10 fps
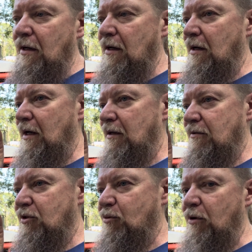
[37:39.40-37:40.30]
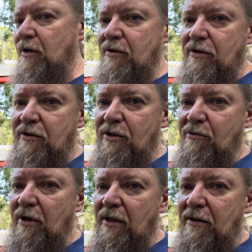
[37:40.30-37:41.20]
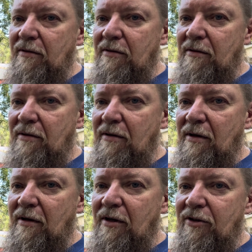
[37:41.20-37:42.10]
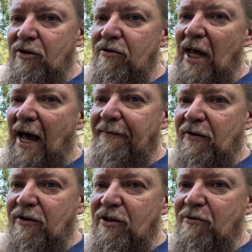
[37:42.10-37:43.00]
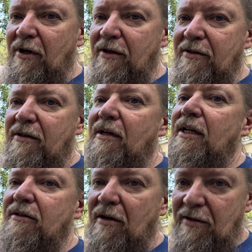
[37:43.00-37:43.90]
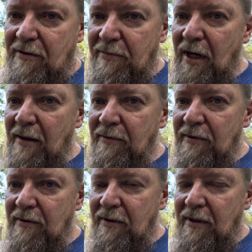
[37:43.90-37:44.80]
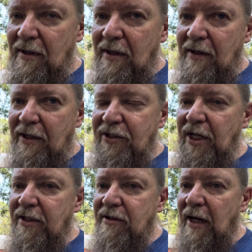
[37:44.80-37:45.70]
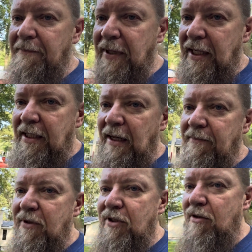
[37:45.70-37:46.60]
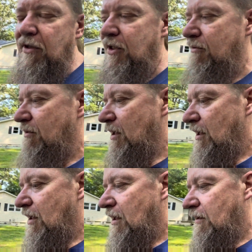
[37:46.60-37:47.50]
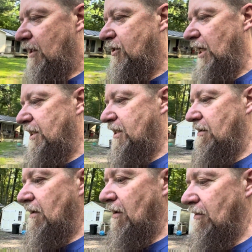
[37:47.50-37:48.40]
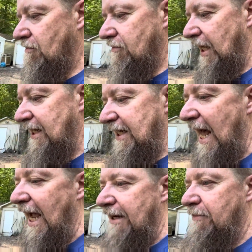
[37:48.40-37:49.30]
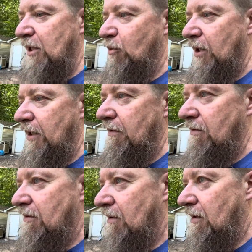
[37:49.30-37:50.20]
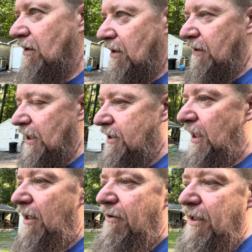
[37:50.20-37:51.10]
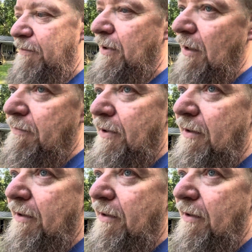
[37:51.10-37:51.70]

squirters are squirting, soon after it squirts, it starts to bobble. The jets are not picking up. So the jets they lag between the accelerator pump.